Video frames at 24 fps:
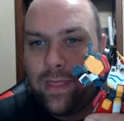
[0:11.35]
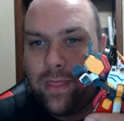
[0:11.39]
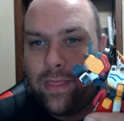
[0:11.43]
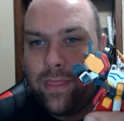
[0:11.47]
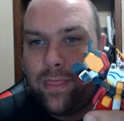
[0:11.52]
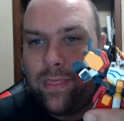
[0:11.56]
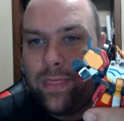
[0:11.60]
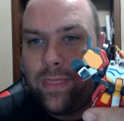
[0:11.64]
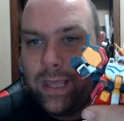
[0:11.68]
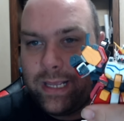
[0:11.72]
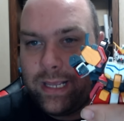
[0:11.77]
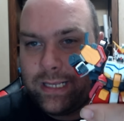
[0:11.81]

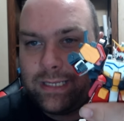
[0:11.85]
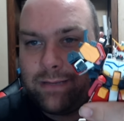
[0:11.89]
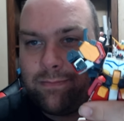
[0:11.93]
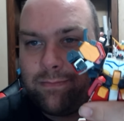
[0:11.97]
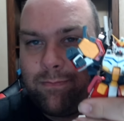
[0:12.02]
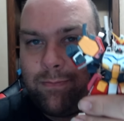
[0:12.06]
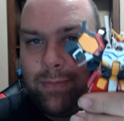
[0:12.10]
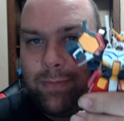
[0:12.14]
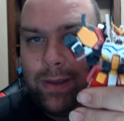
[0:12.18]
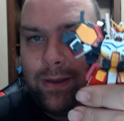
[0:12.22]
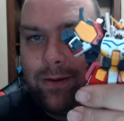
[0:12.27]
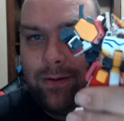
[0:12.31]
this
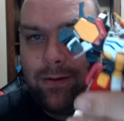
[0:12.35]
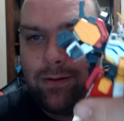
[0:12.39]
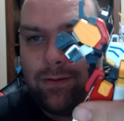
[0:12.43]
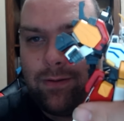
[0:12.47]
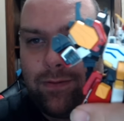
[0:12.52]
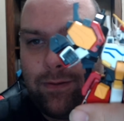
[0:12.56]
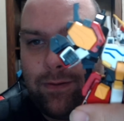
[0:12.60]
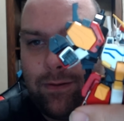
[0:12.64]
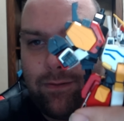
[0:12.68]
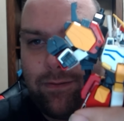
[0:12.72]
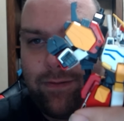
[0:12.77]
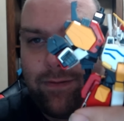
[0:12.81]

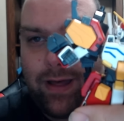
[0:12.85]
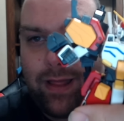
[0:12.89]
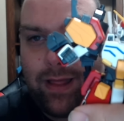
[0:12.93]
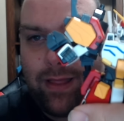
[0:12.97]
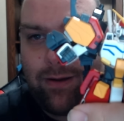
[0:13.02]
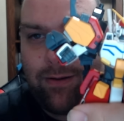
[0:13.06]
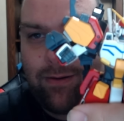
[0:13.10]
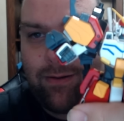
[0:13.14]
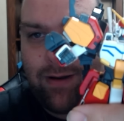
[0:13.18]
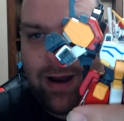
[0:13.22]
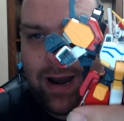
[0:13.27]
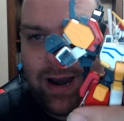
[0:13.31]
beautiful
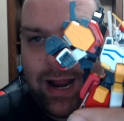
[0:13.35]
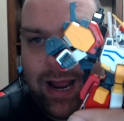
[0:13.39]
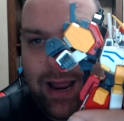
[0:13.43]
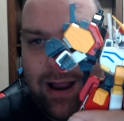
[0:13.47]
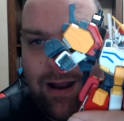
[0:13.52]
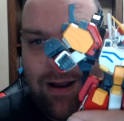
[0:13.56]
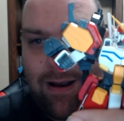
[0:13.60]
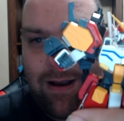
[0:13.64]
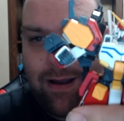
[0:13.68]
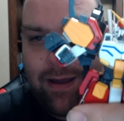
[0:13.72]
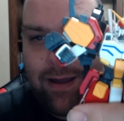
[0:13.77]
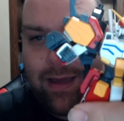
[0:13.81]
fellow right
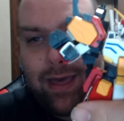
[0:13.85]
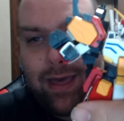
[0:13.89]
here,